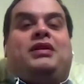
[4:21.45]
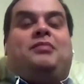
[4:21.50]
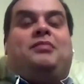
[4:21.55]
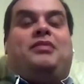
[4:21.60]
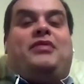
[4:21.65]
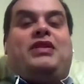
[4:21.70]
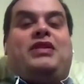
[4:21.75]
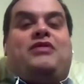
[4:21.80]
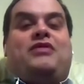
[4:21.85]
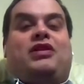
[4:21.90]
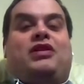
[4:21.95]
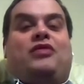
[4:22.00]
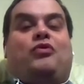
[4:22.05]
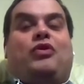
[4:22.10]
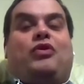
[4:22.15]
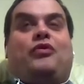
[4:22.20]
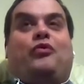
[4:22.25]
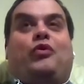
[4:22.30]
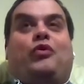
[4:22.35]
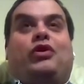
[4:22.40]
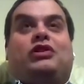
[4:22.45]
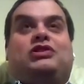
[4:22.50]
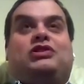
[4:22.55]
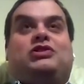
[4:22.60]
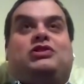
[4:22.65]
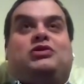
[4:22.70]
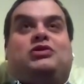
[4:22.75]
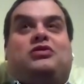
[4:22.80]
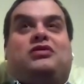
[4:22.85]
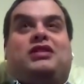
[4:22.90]
But then you've got to watch
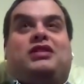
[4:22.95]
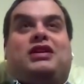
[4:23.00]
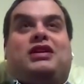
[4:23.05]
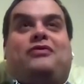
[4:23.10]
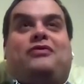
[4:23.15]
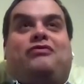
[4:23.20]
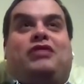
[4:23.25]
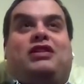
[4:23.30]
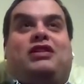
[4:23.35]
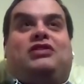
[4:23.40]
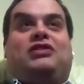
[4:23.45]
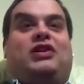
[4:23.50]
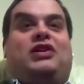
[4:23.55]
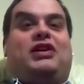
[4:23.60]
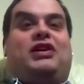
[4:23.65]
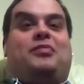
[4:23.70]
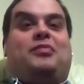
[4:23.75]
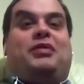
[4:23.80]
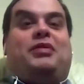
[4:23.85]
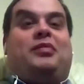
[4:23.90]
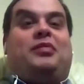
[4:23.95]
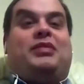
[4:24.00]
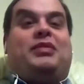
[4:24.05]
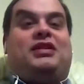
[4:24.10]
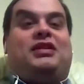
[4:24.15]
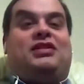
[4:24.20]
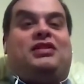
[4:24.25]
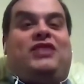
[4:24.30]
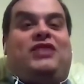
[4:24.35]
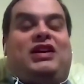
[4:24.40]
your front tire bill
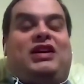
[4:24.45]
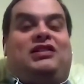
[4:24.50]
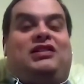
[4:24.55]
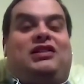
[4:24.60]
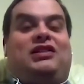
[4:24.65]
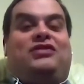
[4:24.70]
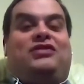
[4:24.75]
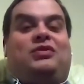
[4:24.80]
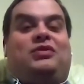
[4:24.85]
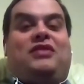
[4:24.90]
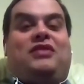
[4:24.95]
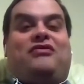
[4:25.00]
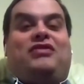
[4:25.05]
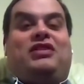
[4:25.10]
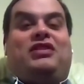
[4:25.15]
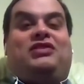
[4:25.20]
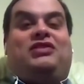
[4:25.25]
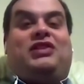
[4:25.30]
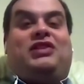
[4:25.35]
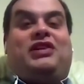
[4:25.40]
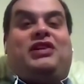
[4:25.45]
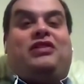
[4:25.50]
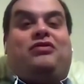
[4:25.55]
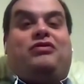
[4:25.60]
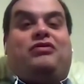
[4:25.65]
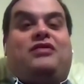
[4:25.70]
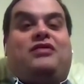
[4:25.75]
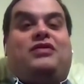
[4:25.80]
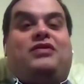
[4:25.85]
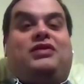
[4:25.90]
because they love to eat front tires,
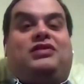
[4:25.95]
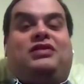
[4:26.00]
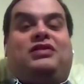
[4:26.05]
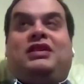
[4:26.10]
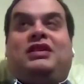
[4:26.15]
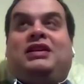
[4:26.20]
Rovers.